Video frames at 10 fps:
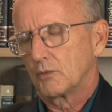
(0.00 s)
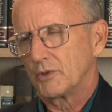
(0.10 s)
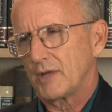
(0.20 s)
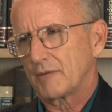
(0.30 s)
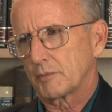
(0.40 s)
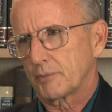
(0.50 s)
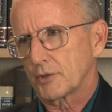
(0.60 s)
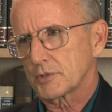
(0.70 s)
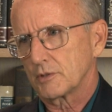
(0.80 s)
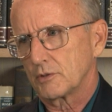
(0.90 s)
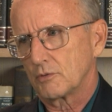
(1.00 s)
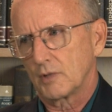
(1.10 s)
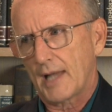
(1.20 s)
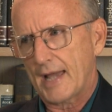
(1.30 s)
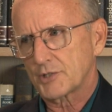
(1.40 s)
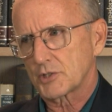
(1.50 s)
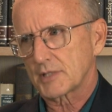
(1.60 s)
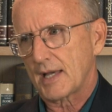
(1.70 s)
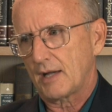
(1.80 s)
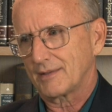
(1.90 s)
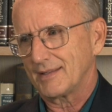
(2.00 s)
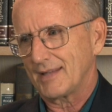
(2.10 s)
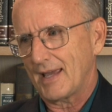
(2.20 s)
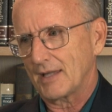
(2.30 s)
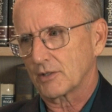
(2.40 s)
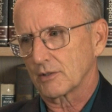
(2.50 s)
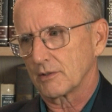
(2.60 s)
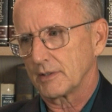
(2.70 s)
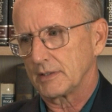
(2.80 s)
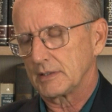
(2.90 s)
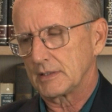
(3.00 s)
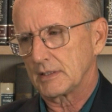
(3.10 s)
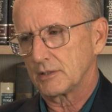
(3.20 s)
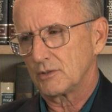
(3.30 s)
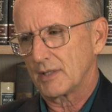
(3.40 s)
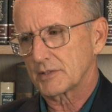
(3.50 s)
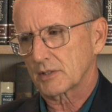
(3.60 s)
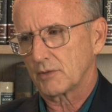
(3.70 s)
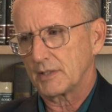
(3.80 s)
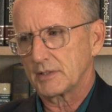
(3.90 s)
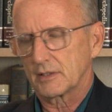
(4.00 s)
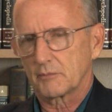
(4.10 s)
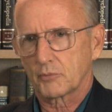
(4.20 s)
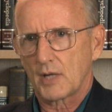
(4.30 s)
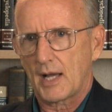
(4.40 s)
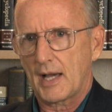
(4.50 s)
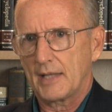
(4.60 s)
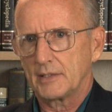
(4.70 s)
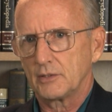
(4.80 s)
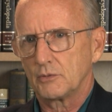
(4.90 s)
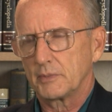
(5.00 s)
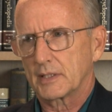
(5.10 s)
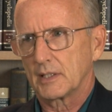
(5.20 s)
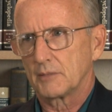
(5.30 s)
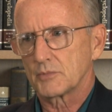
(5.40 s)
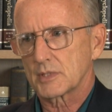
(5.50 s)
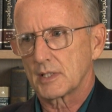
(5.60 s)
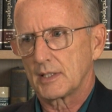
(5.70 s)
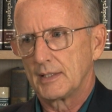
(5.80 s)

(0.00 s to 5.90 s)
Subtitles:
When you have a person who lashes out in anger and who has a great deal of pride and who becomes